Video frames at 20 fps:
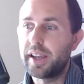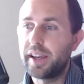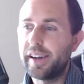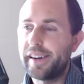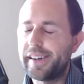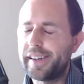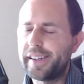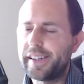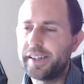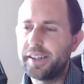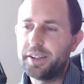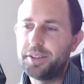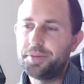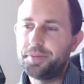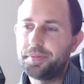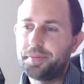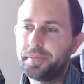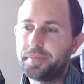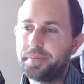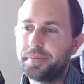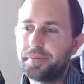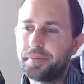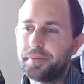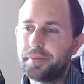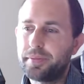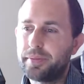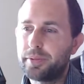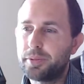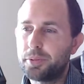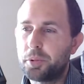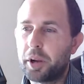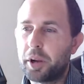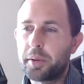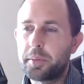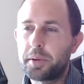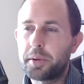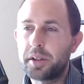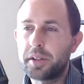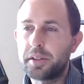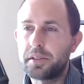what I'm
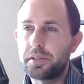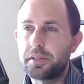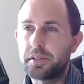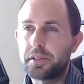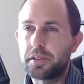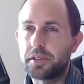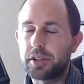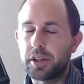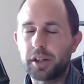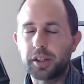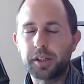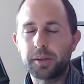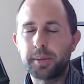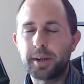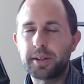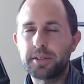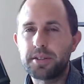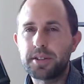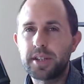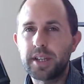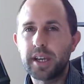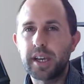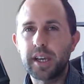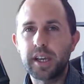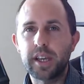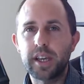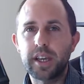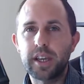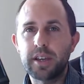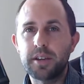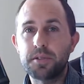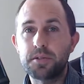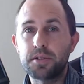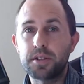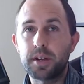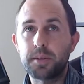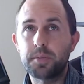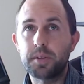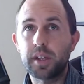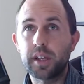gonna talk about today is
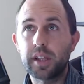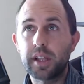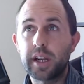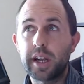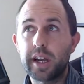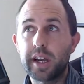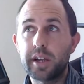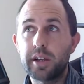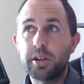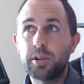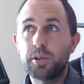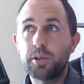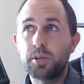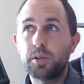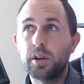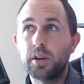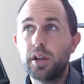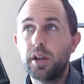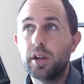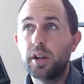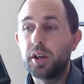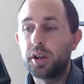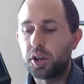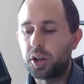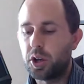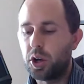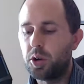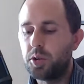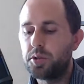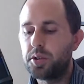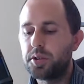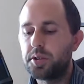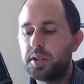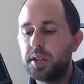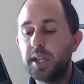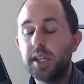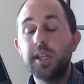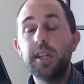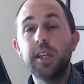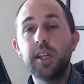something that I know coaches
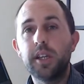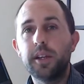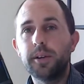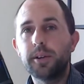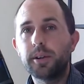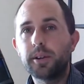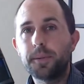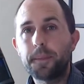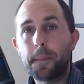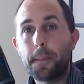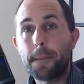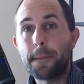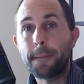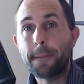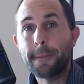need to hear,